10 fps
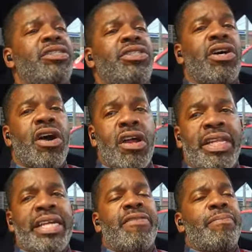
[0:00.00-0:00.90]

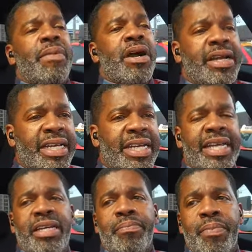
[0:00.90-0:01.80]
darling of marketing
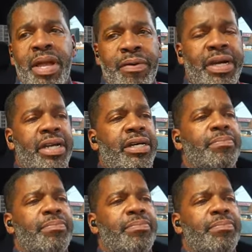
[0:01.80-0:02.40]
in America.